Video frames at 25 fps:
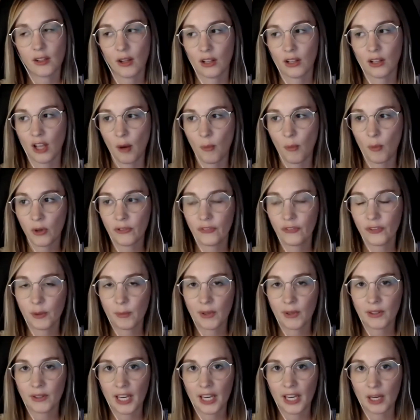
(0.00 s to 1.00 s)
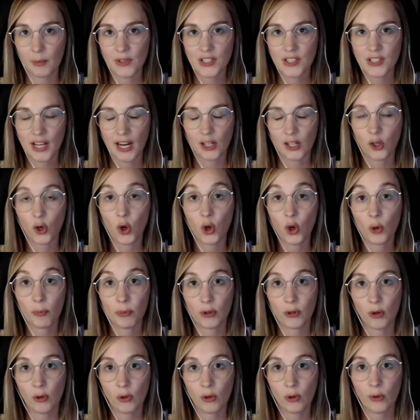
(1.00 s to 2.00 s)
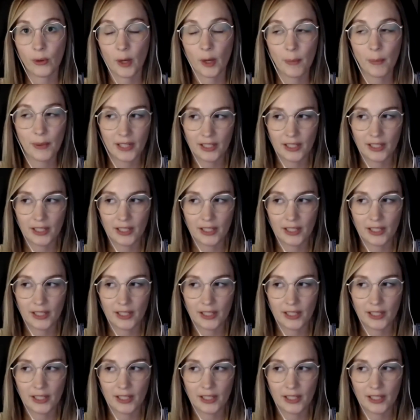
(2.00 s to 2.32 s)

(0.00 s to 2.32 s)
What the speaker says: a lot more female gamers that go pro going up,